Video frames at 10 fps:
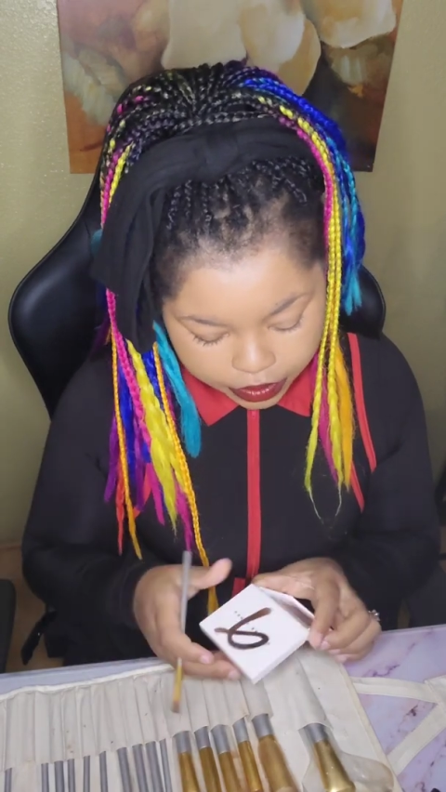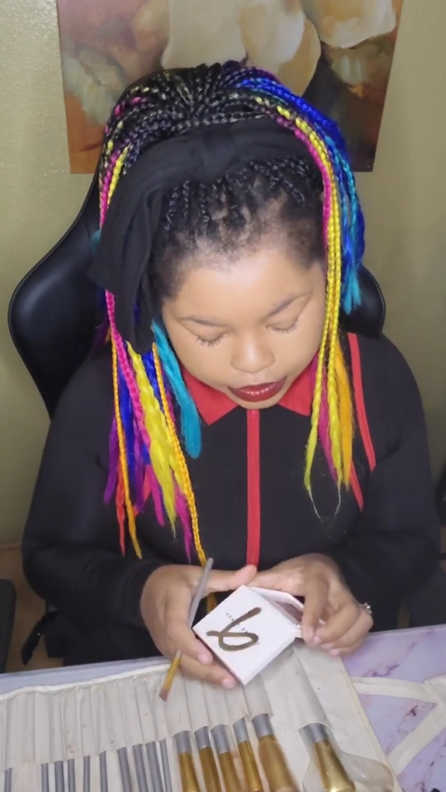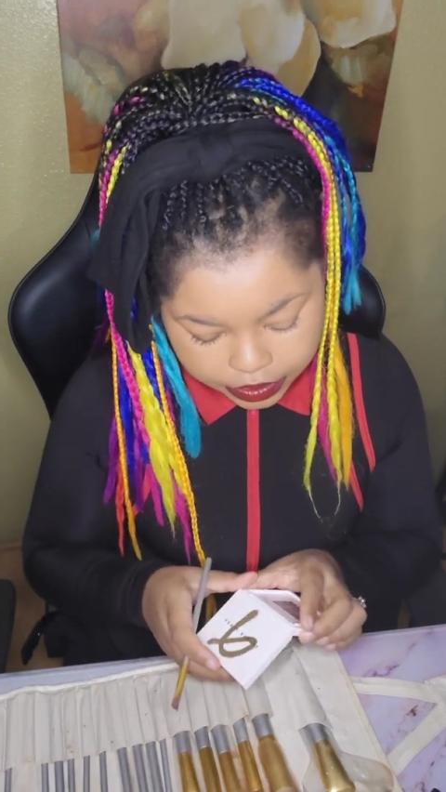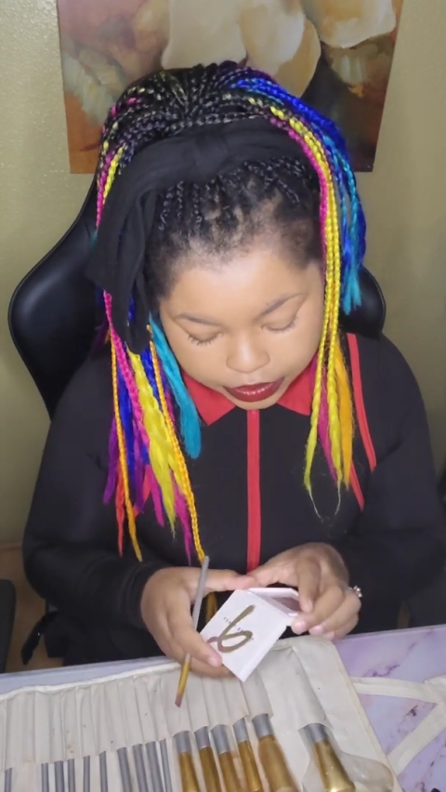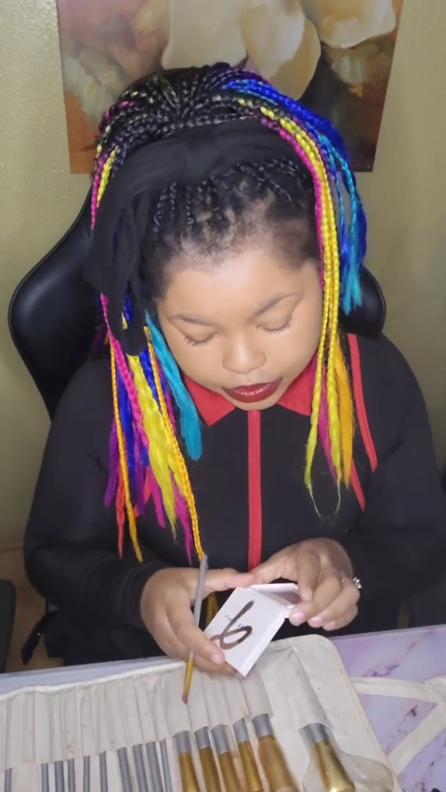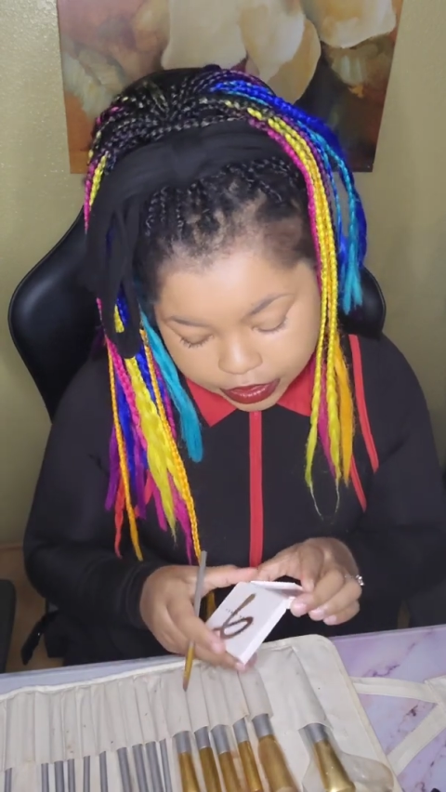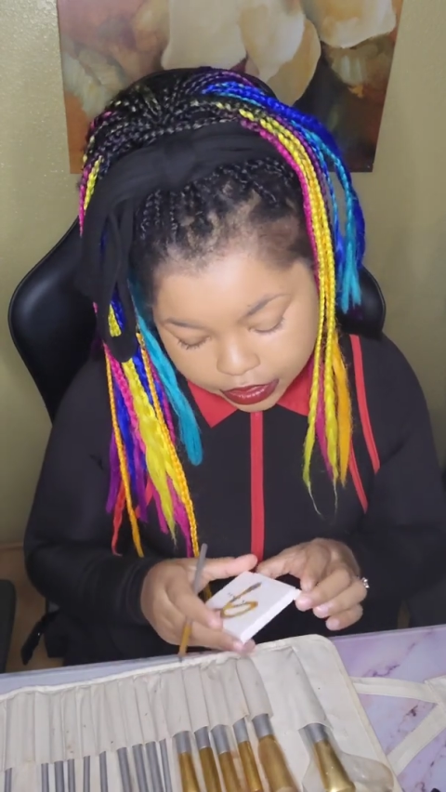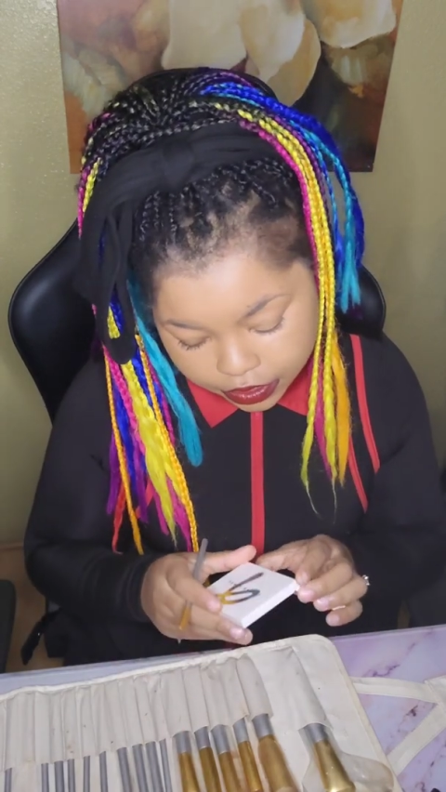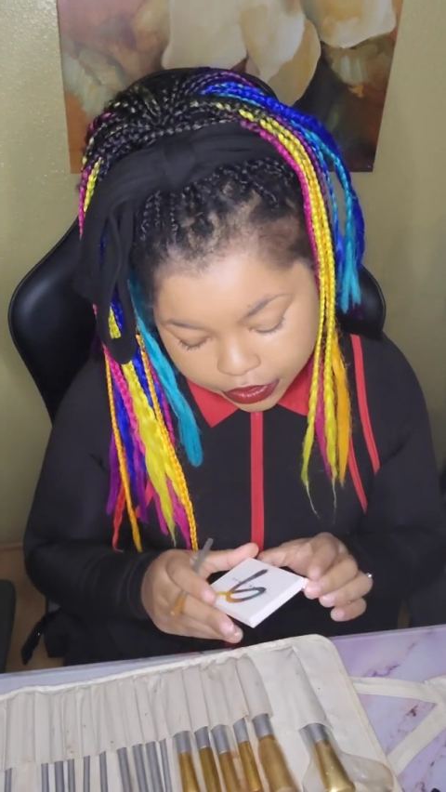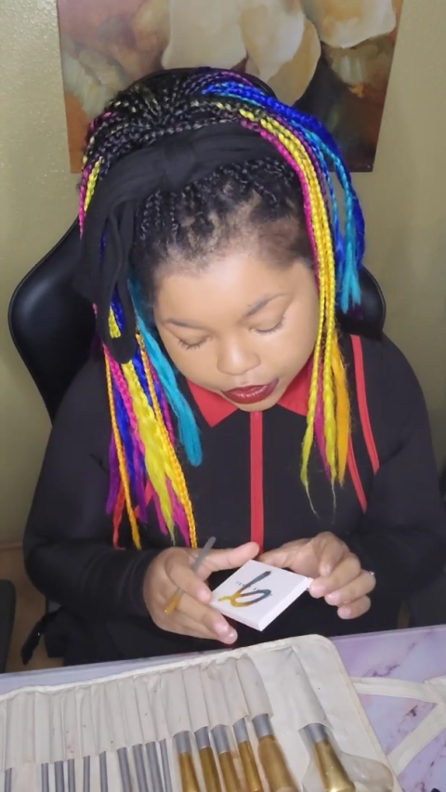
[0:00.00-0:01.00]
this is
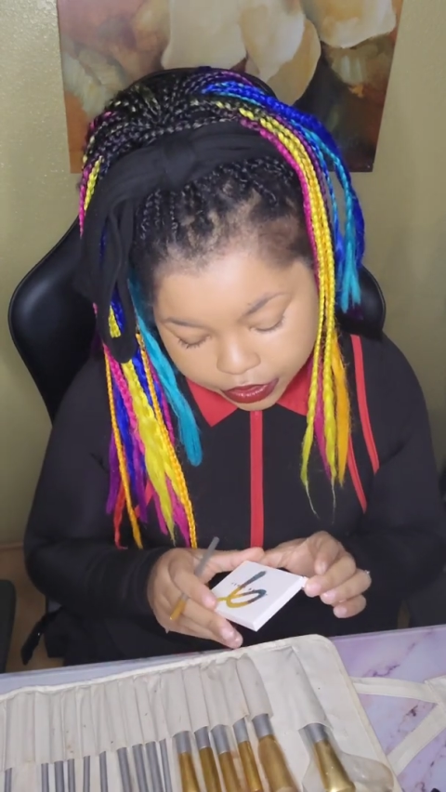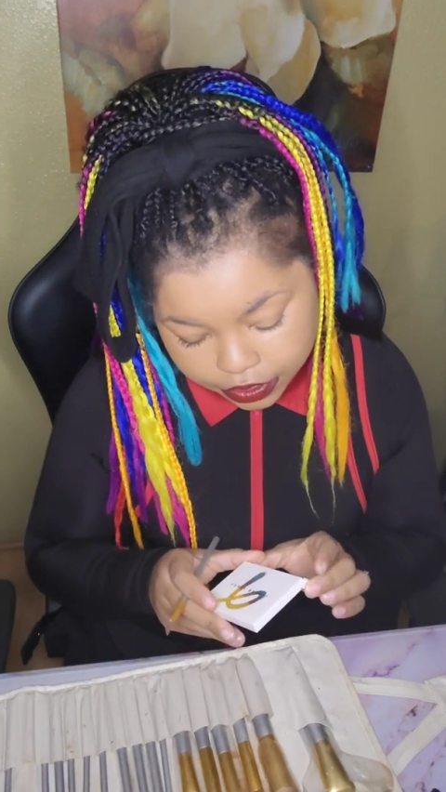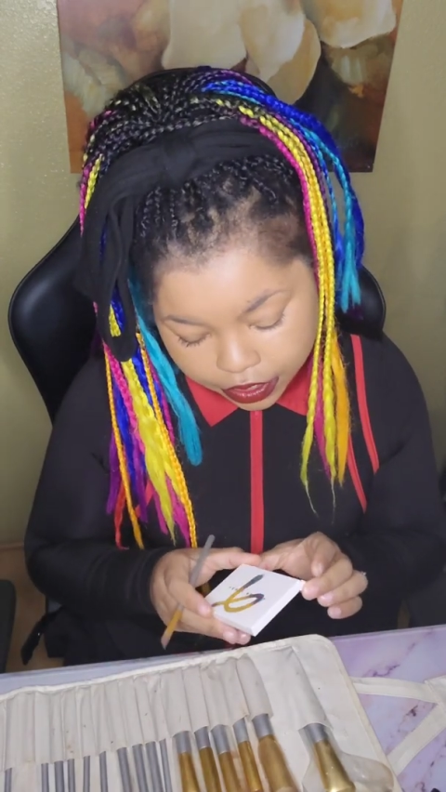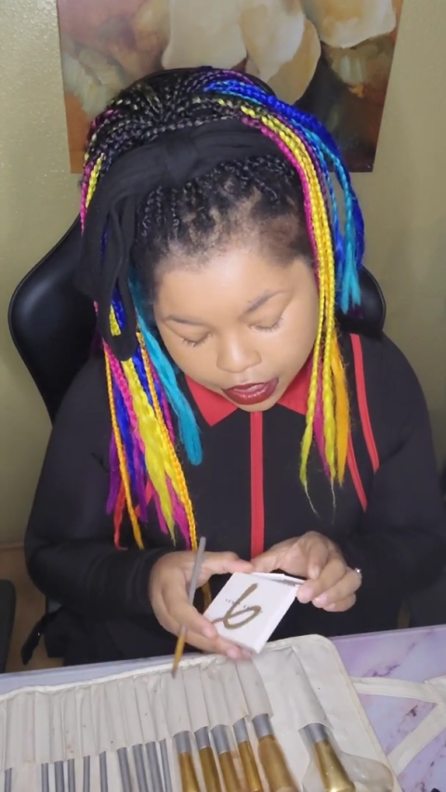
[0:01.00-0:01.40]
another